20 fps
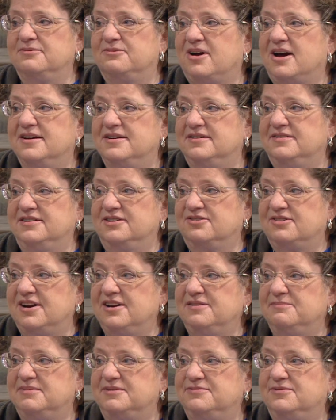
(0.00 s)
rotted in the
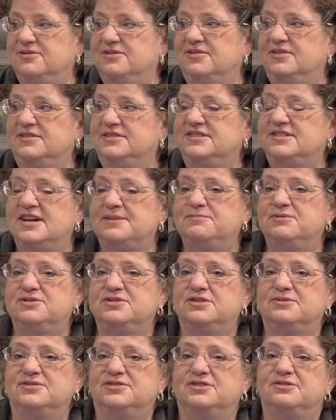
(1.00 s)
ground before probably. the
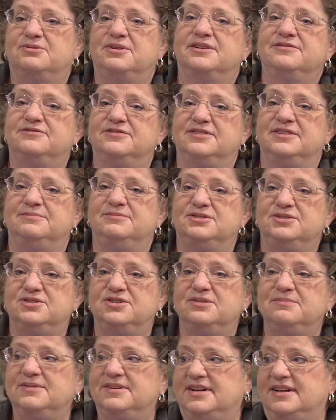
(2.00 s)
temperature was correct for them to
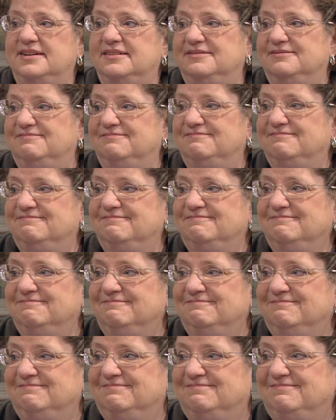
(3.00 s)
germinate. Probably,
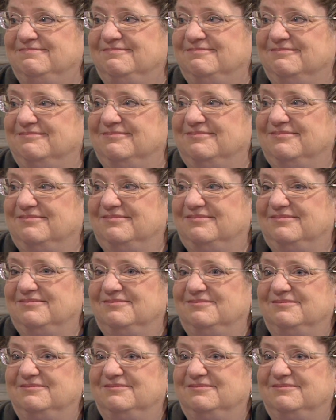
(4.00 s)
yep.